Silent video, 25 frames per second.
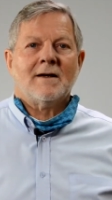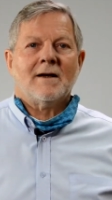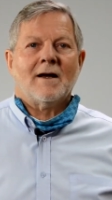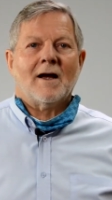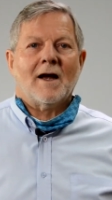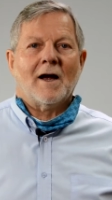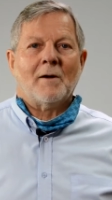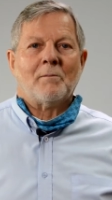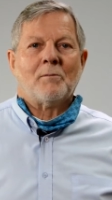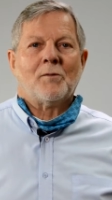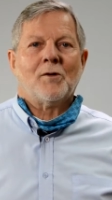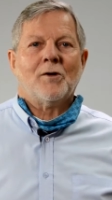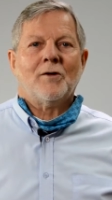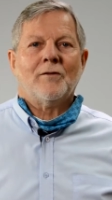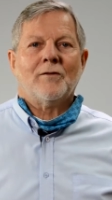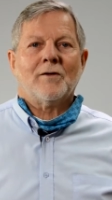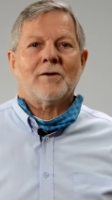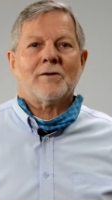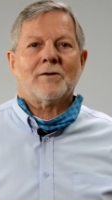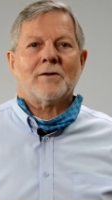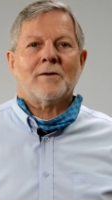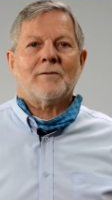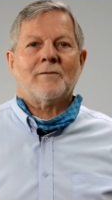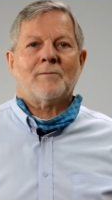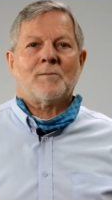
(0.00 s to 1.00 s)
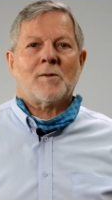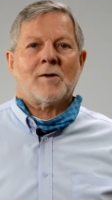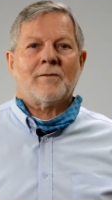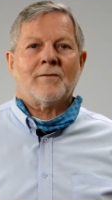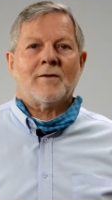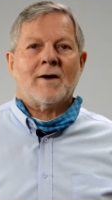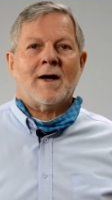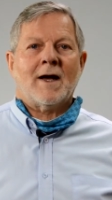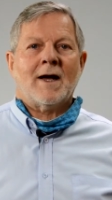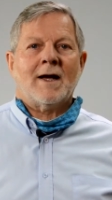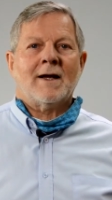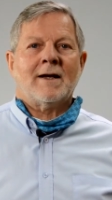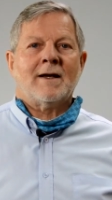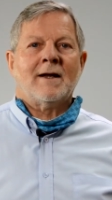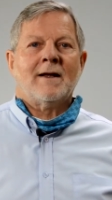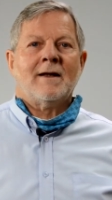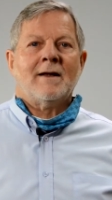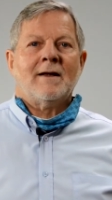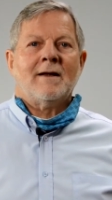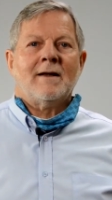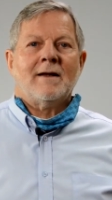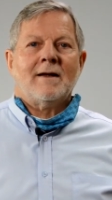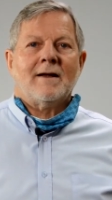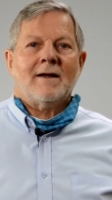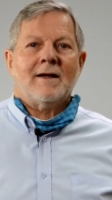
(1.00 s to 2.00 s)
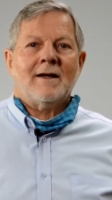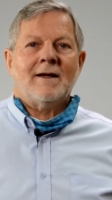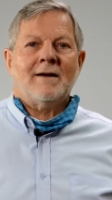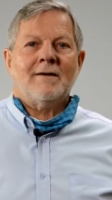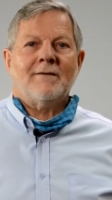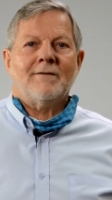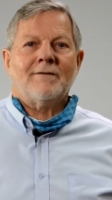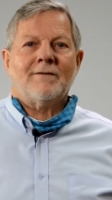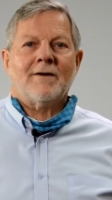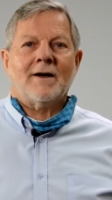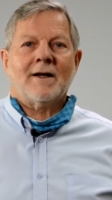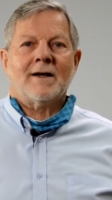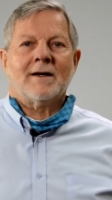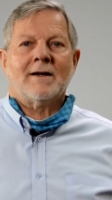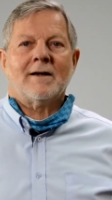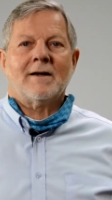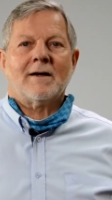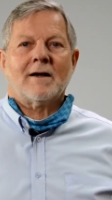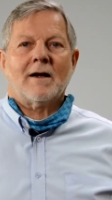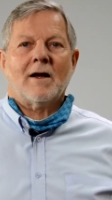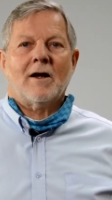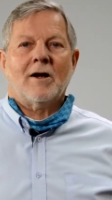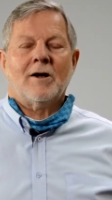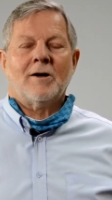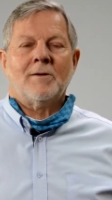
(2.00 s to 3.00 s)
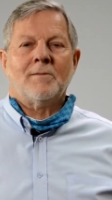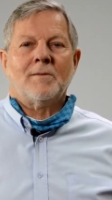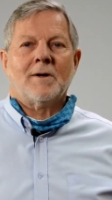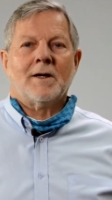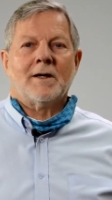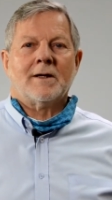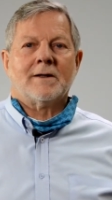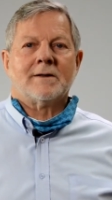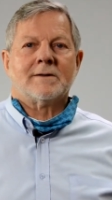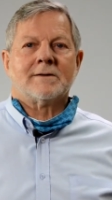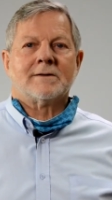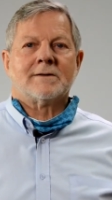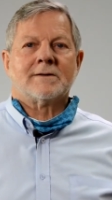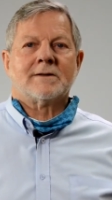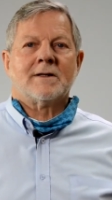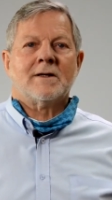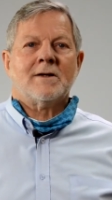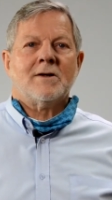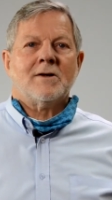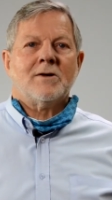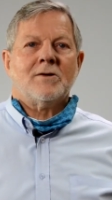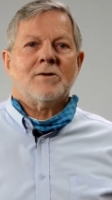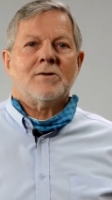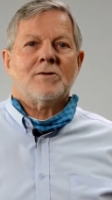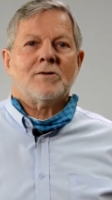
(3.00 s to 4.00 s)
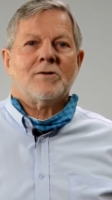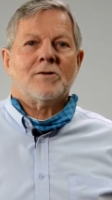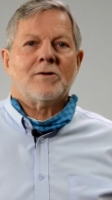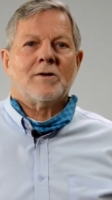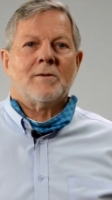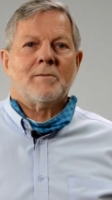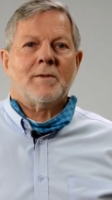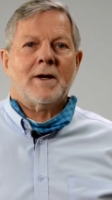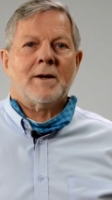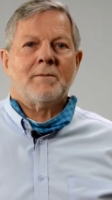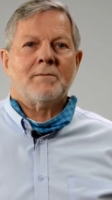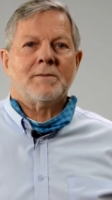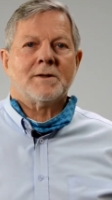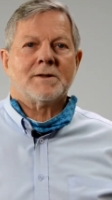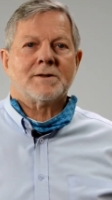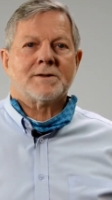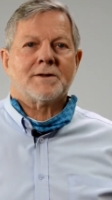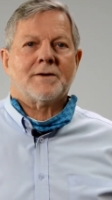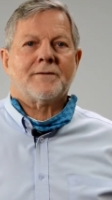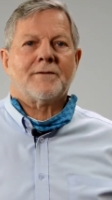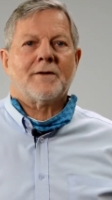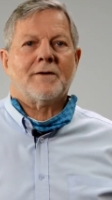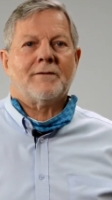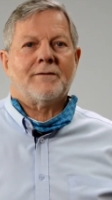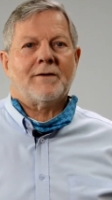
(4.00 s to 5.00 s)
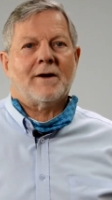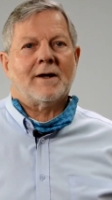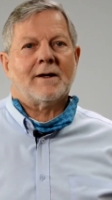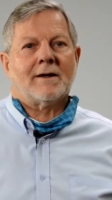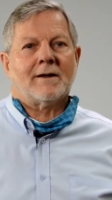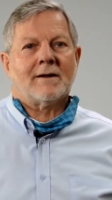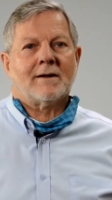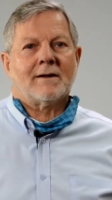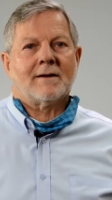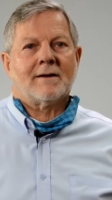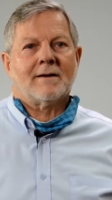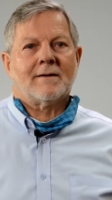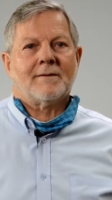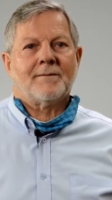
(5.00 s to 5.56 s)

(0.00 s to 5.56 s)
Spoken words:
approval to provide in-fund home loans to the members of the fund.